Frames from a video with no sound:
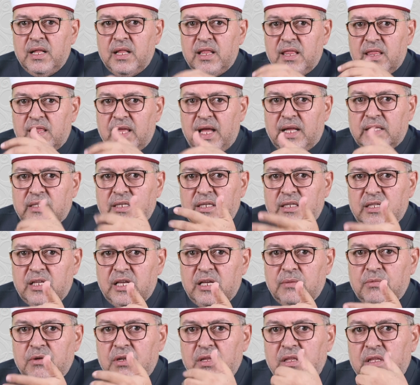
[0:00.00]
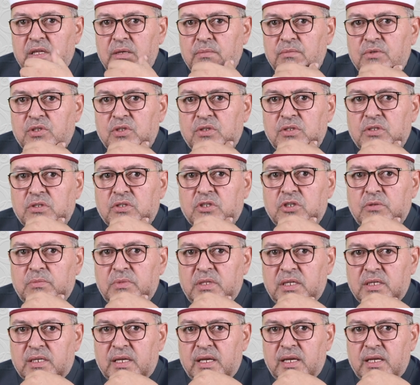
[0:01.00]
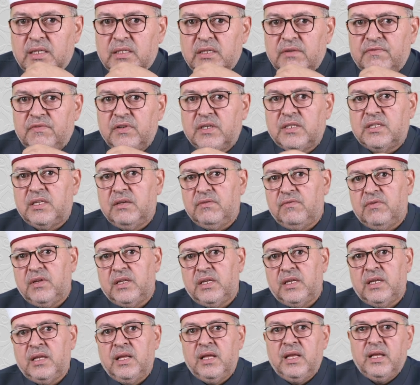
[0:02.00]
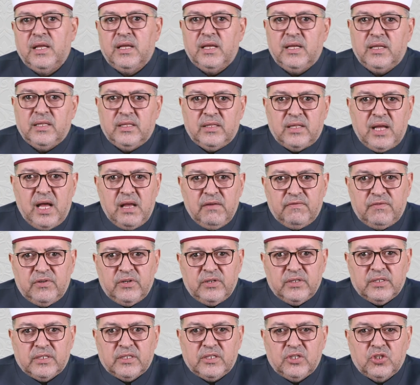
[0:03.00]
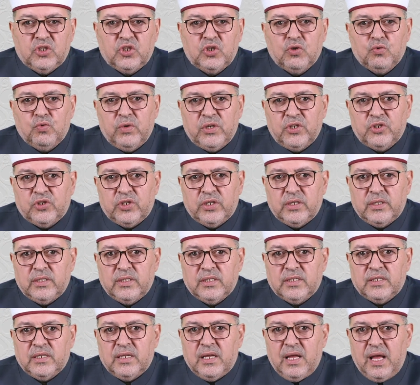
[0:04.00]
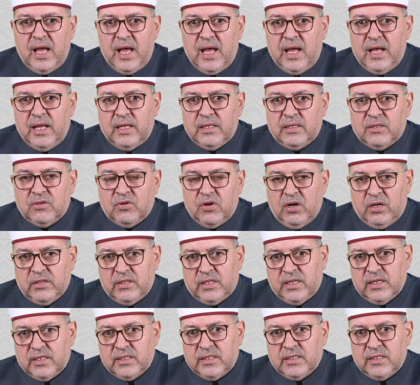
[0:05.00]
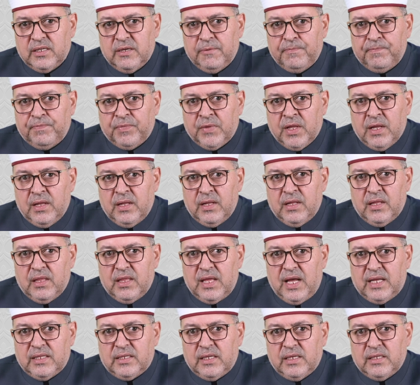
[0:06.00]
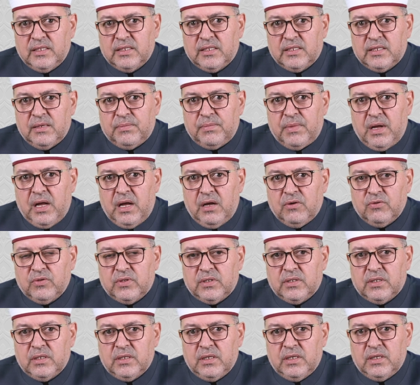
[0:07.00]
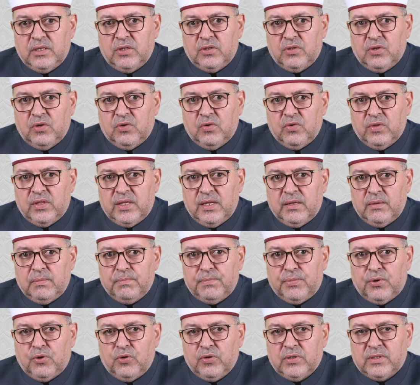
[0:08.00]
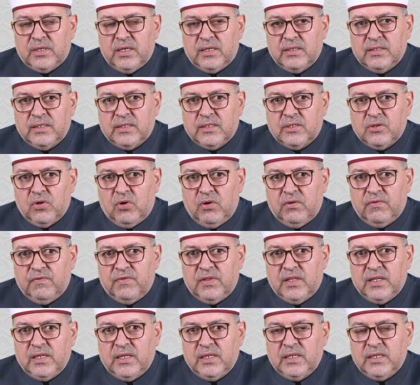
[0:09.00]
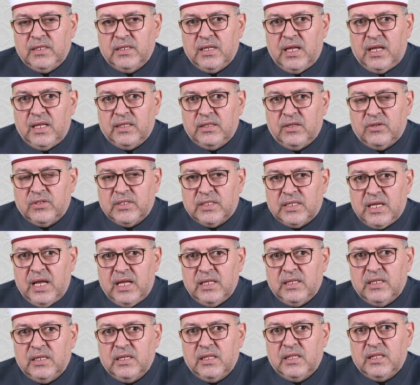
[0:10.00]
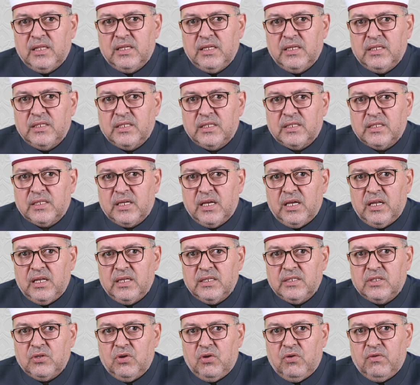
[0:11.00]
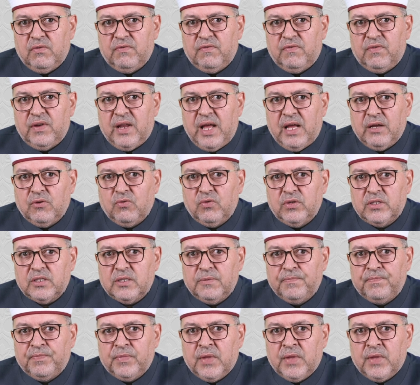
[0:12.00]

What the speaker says: that enable them to communicate effectively in diverse situations and contexts. That is about, the importance of the understanding these skills of language.